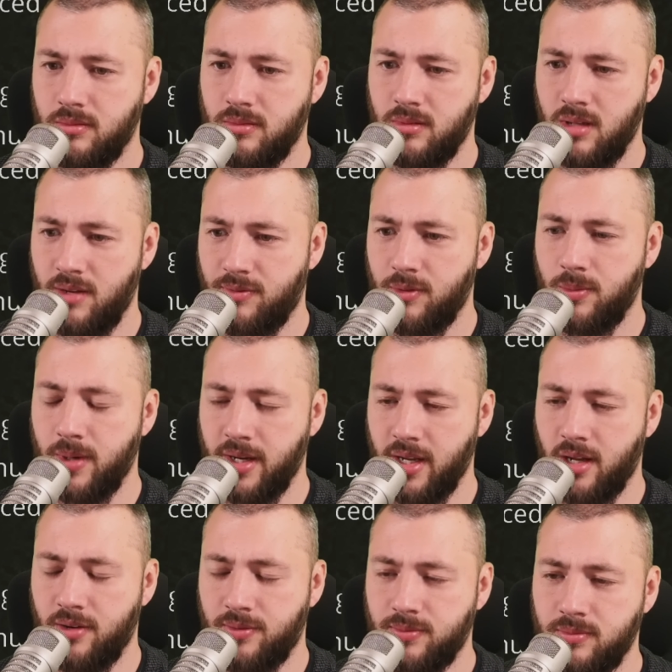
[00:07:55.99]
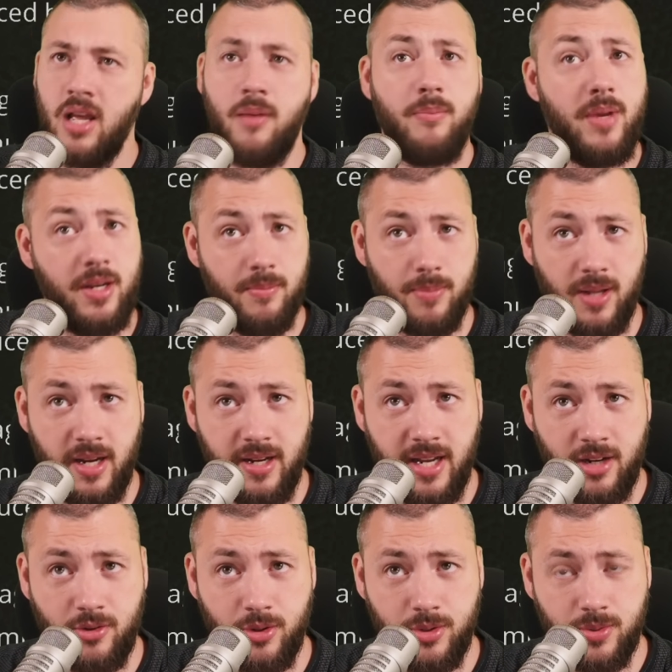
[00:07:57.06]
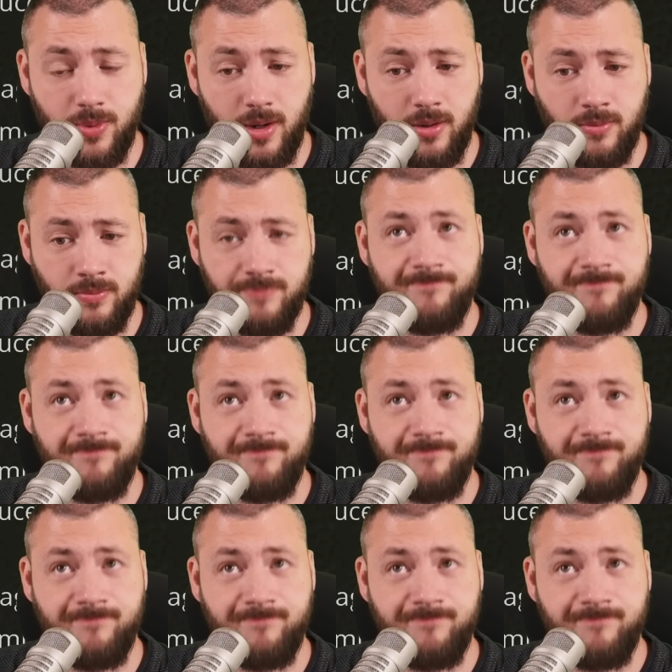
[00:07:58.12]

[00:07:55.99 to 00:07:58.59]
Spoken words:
Never running out of Minion Blight Necro as well.